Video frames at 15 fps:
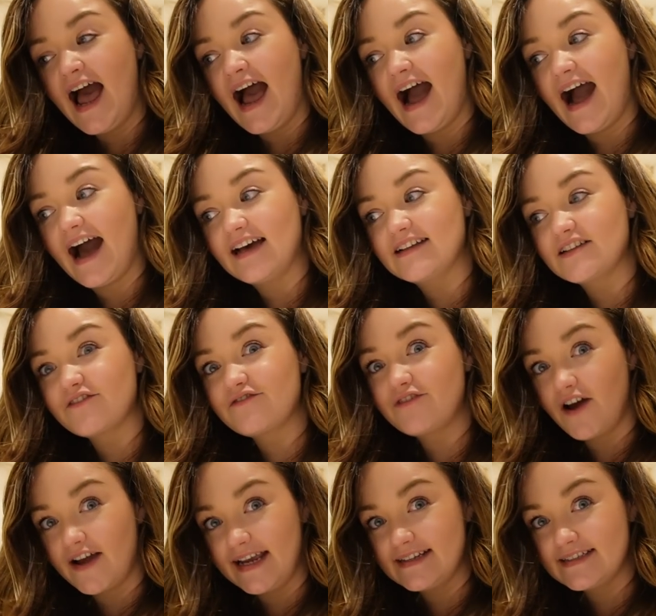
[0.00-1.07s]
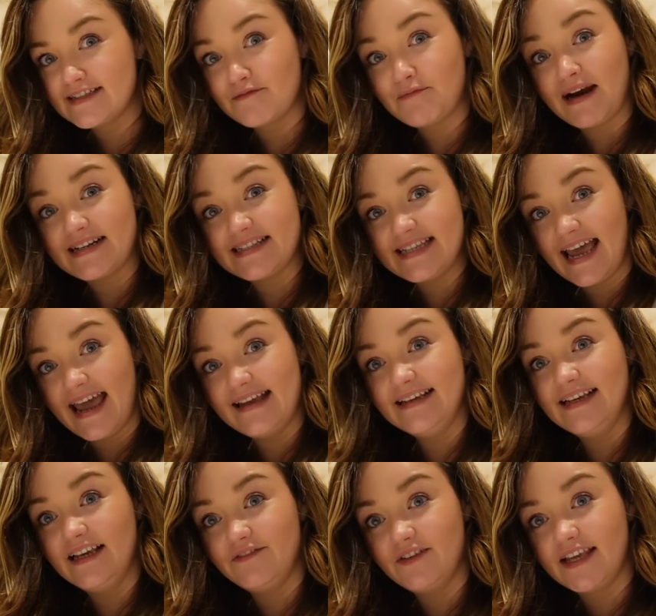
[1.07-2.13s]
and fly into
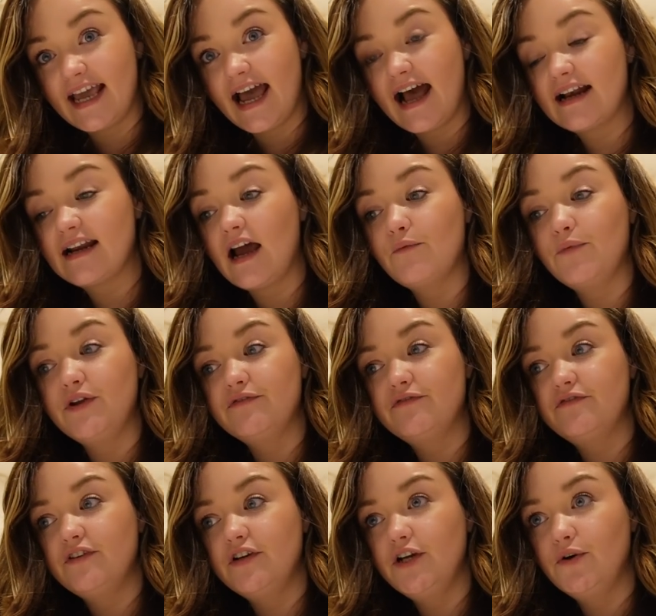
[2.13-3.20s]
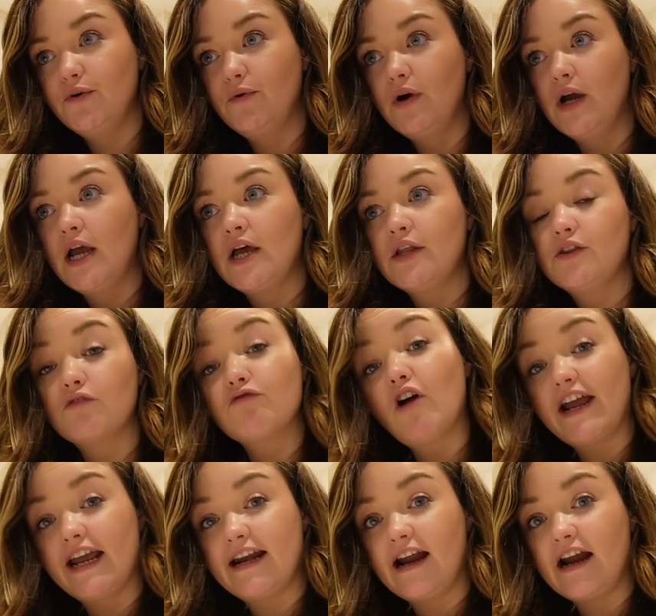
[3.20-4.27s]
Marseille if you can. And we flew the
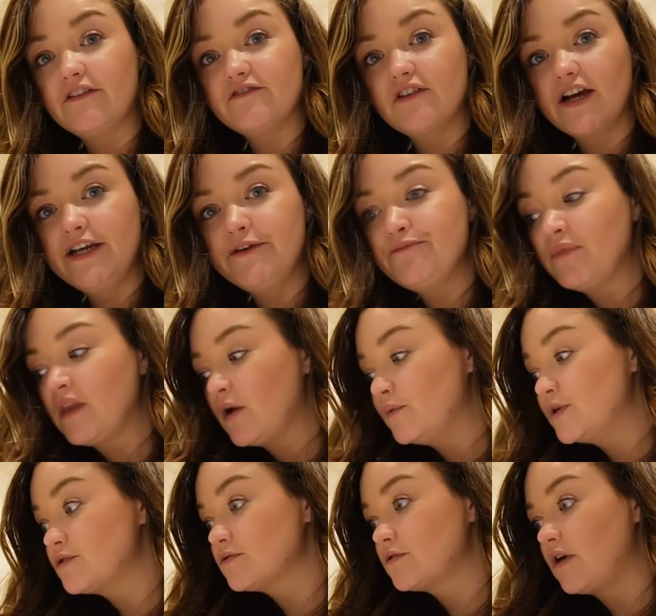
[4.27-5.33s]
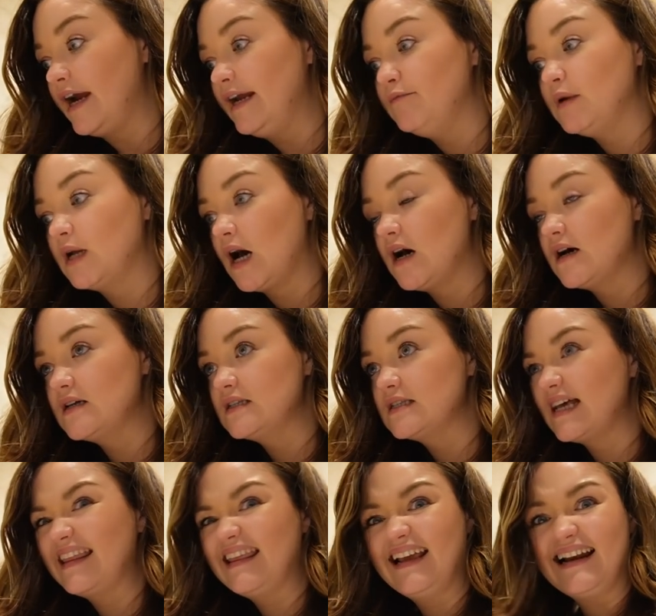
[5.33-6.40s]
Ryanair flight, which was great
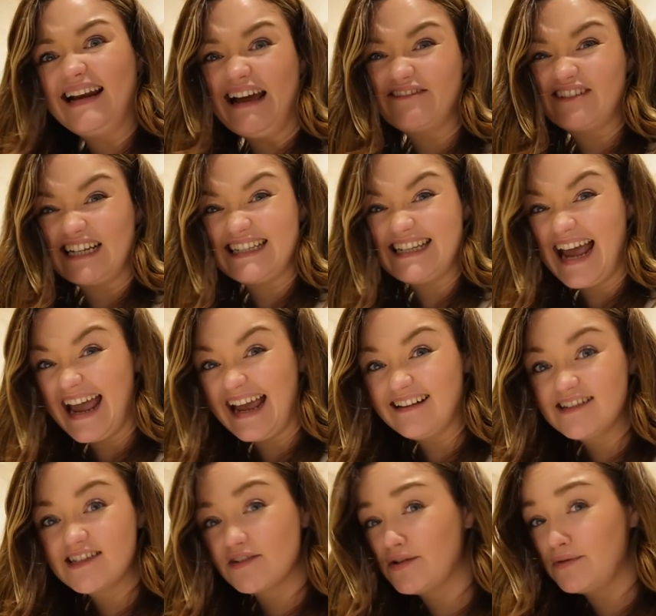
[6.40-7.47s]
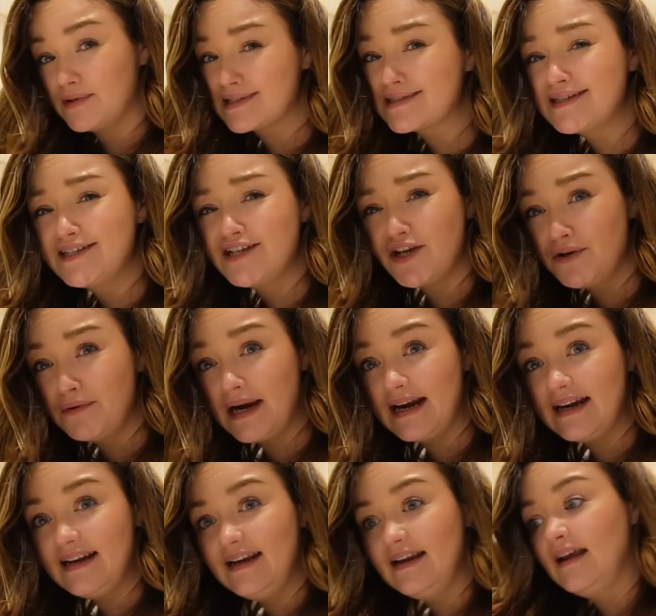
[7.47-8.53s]
because I think it left at 10, so it wasn't too
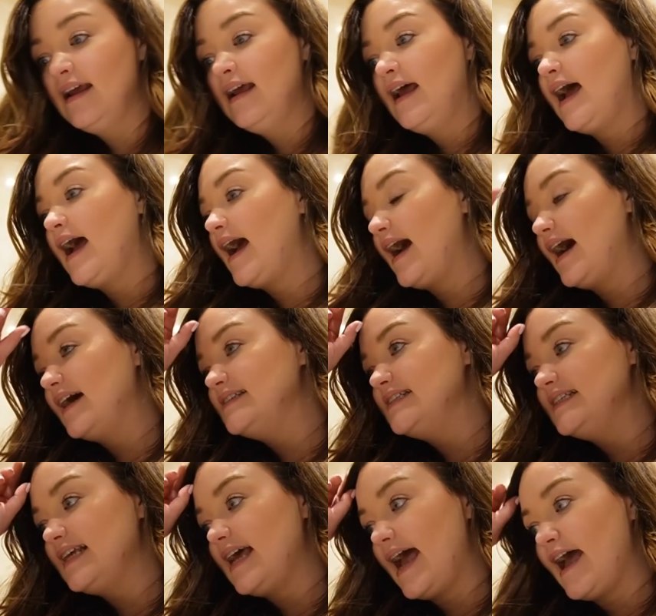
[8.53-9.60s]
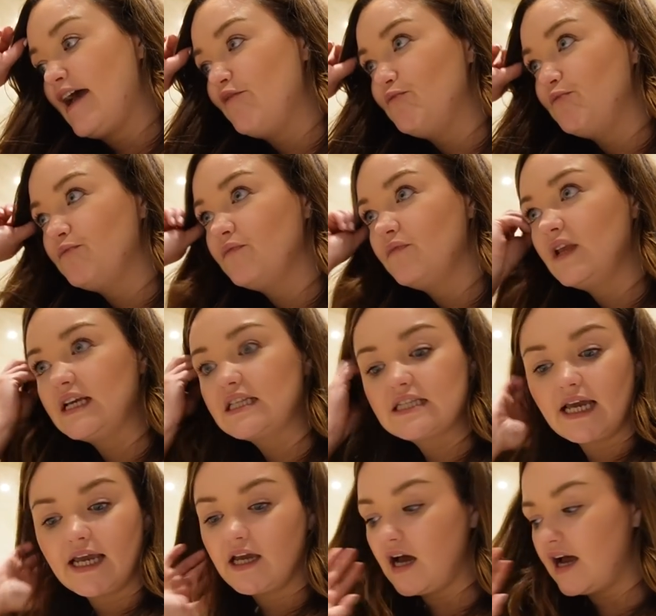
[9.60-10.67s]
early. And um, it's
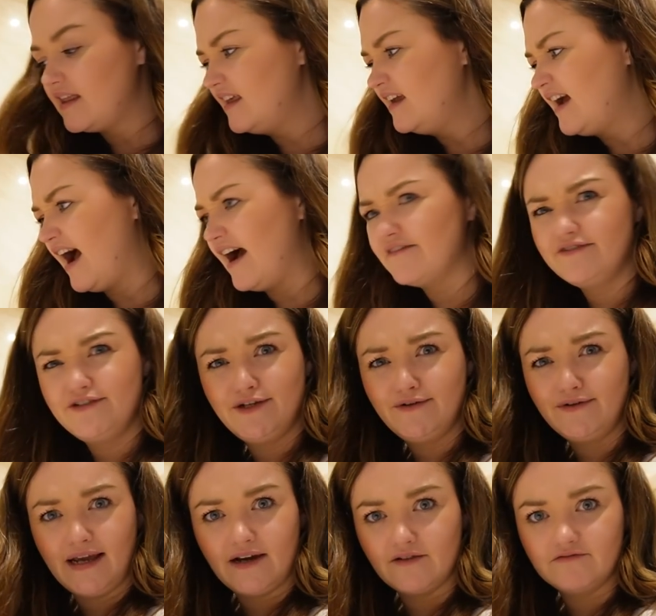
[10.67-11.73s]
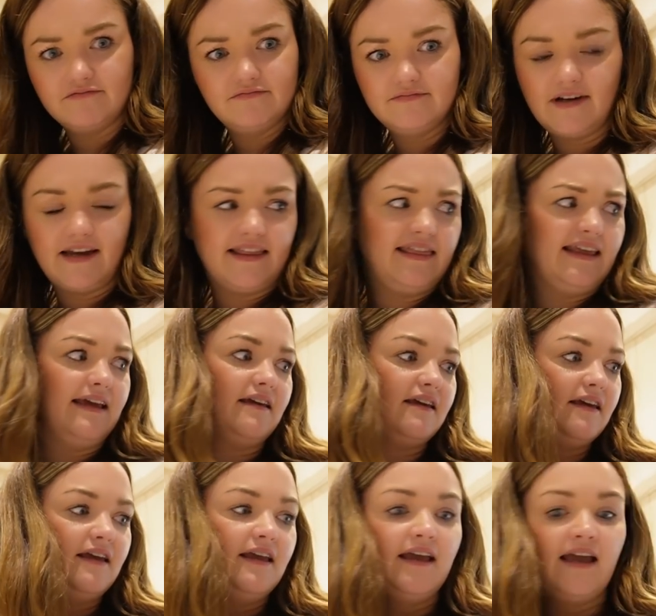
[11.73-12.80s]
like, I think half two now I think,